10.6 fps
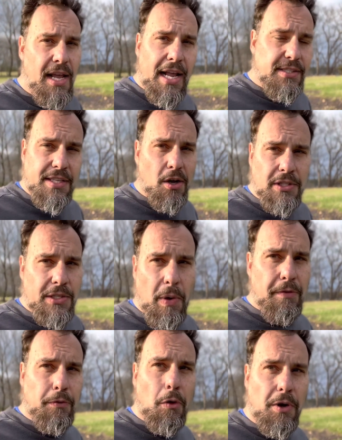It's the only way
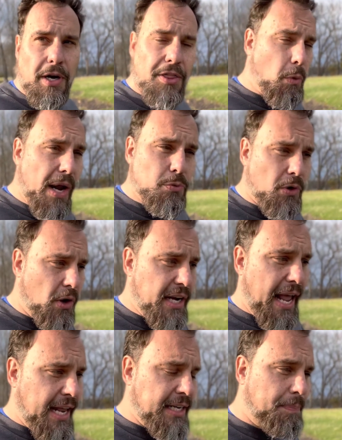forward. Otherwise, we're going
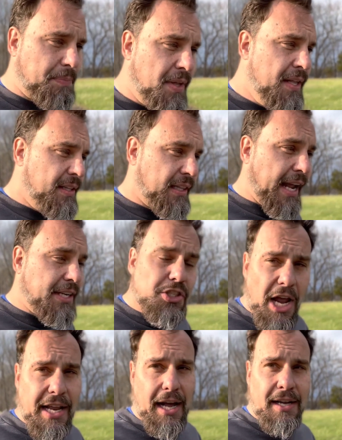to end up like
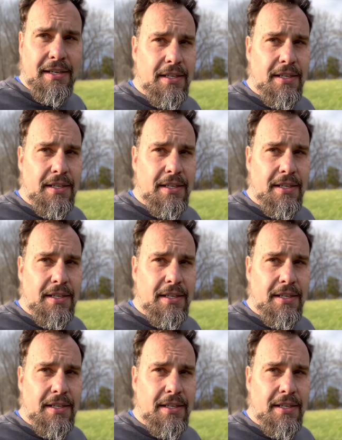China,